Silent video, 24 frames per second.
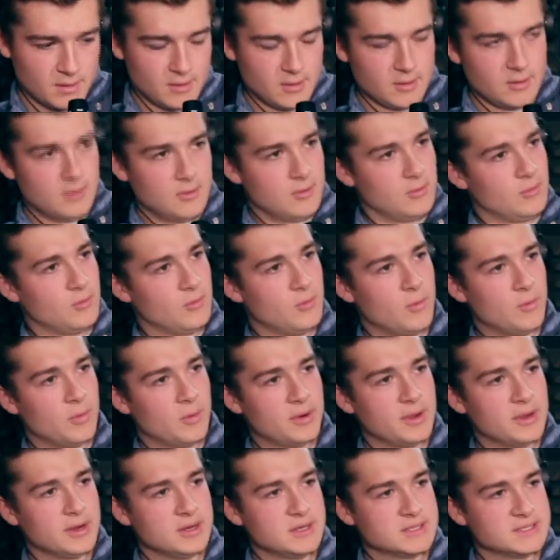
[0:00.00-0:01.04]
Ooh, what do
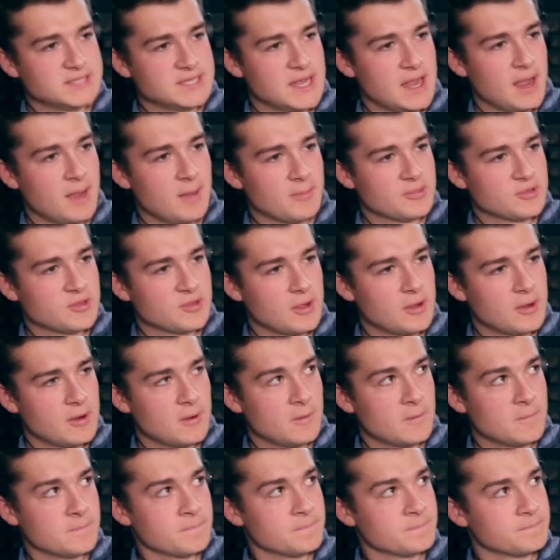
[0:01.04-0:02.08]
I got on tap?
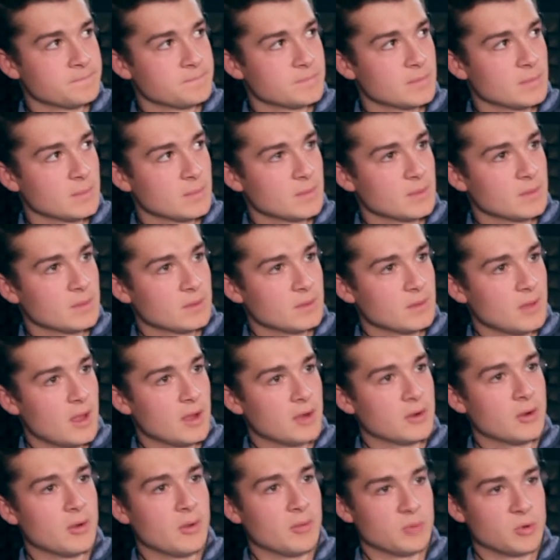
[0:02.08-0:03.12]
So, I'm
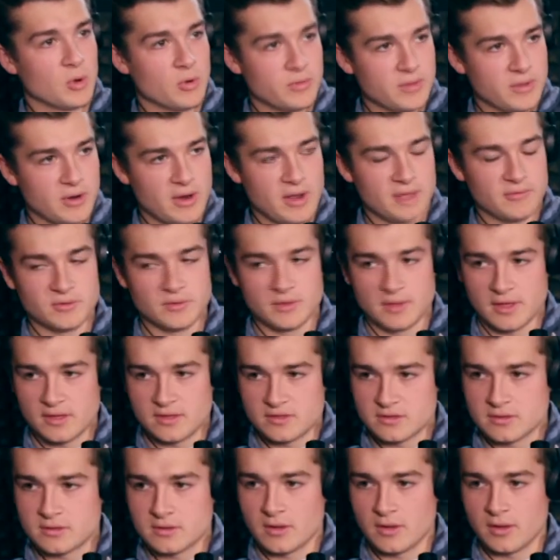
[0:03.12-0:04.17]
going there after
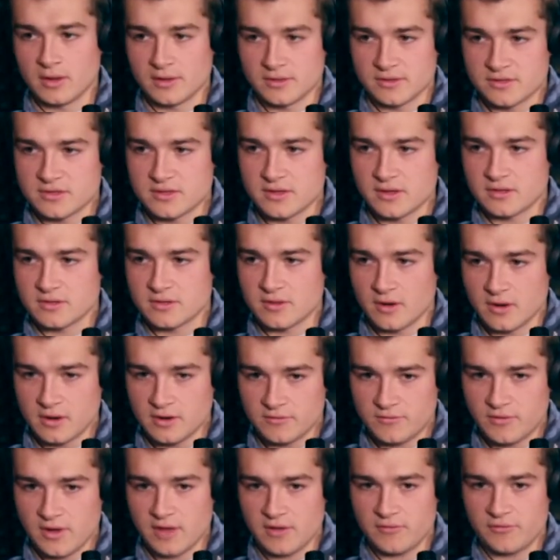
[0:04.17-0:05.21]
this. Got like a
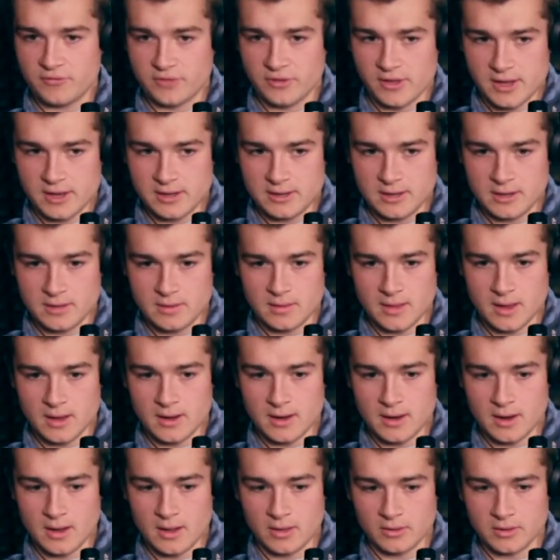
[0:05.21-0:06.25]
6:35 flight, and then
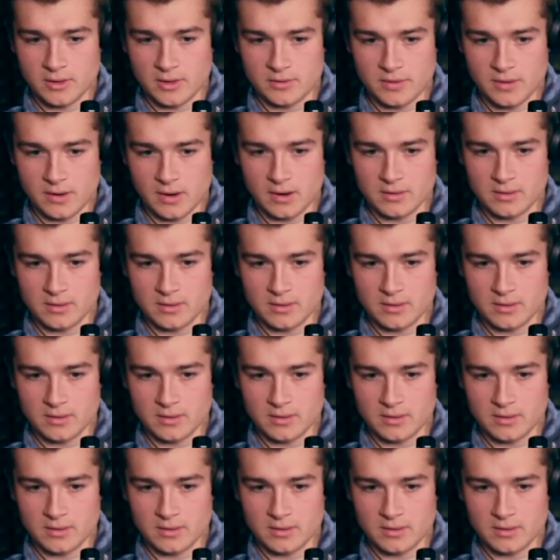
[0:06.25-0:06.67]
I'll get there at like